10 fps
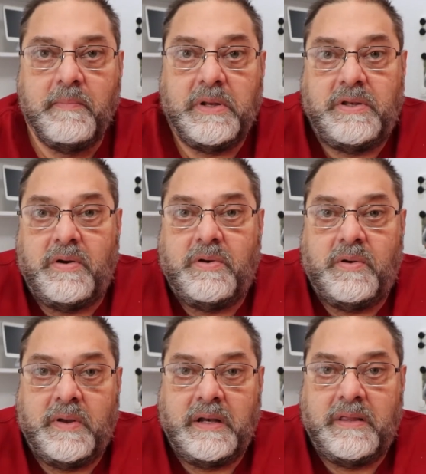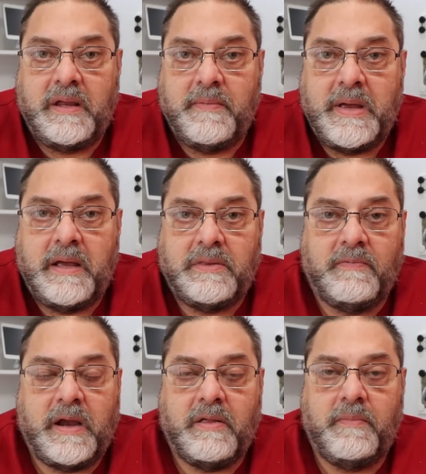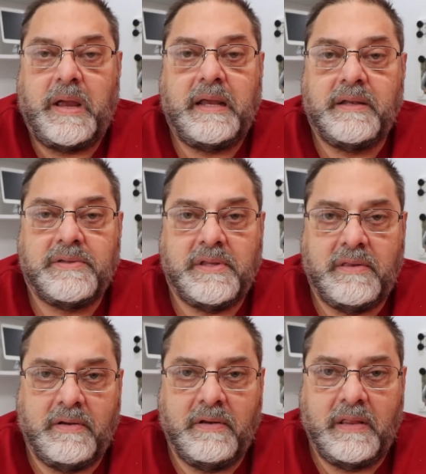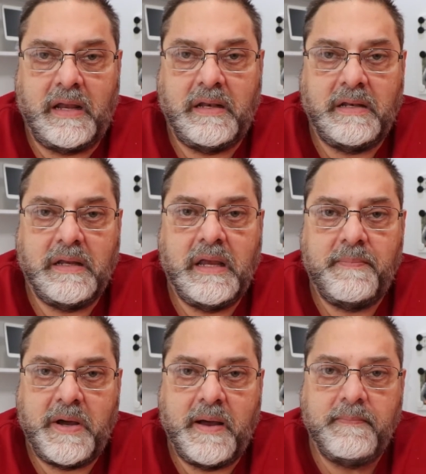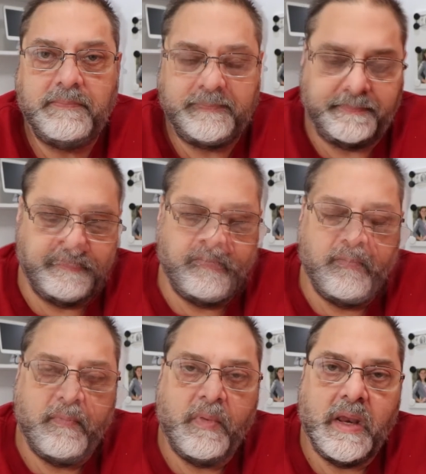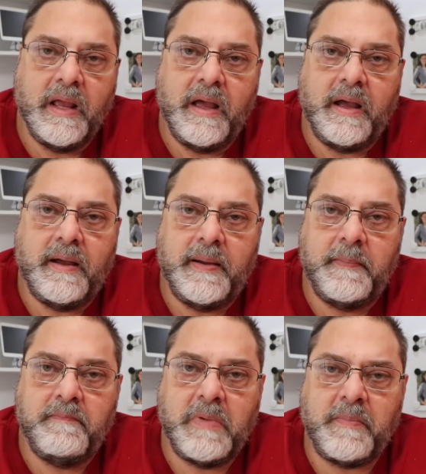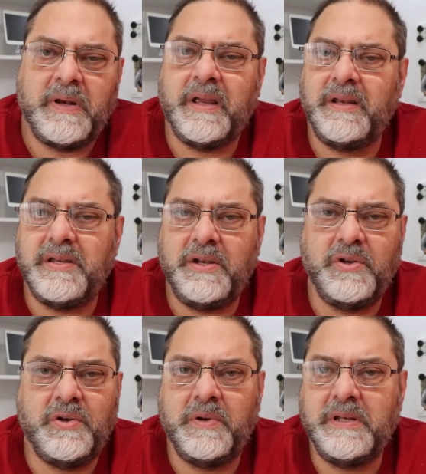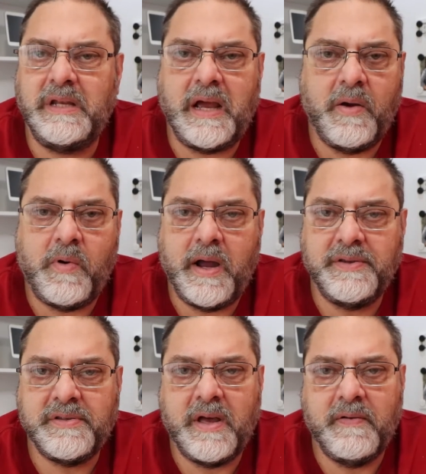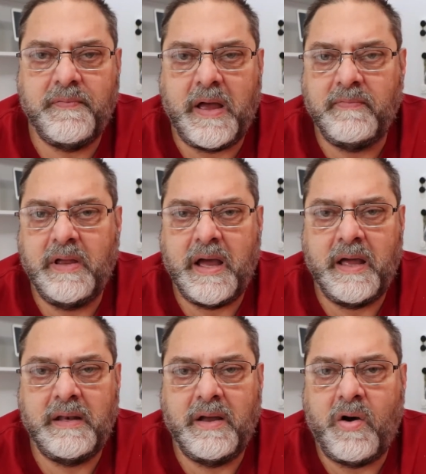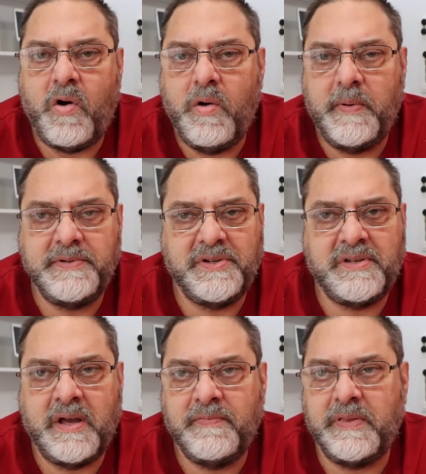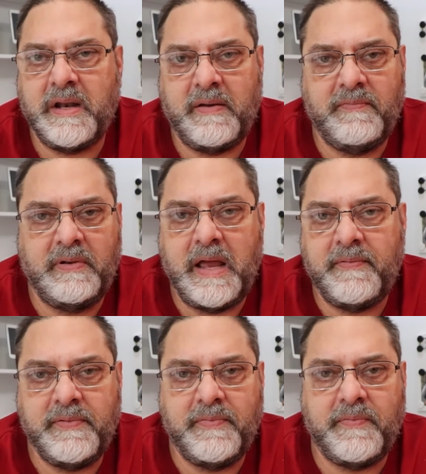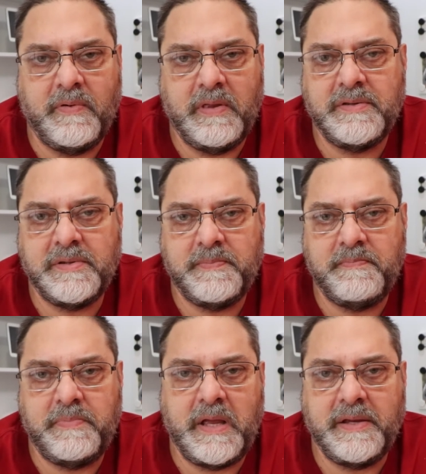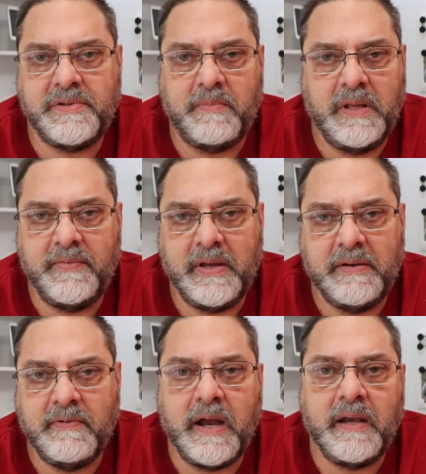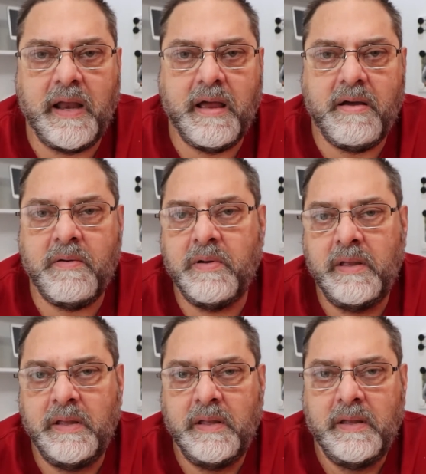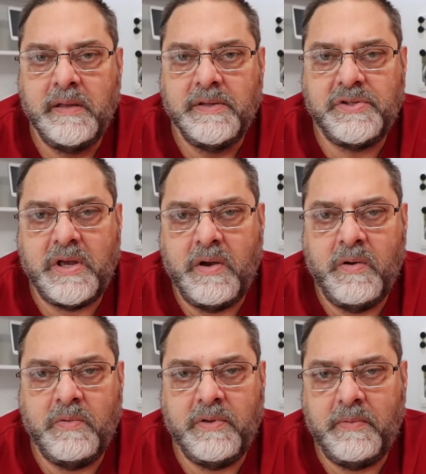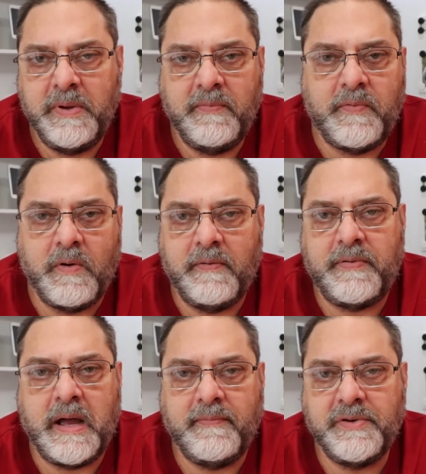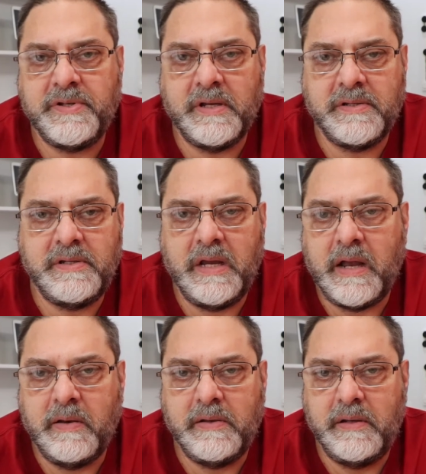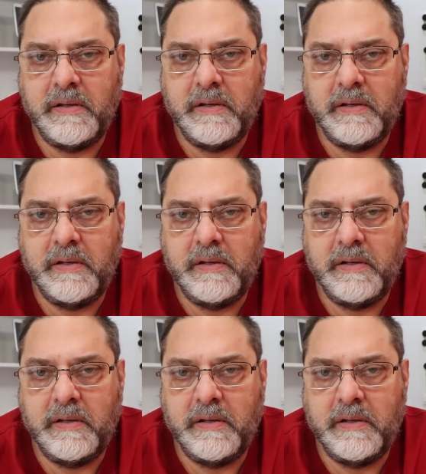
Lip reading: but don't know anything about the regular maintenance that they need to keep up. I'm going to continue doing DIY stuff. I've got a whole bunch of stuff that I've left for this place I'm living in right now. So there'll be 4 or 5 or 6 DIY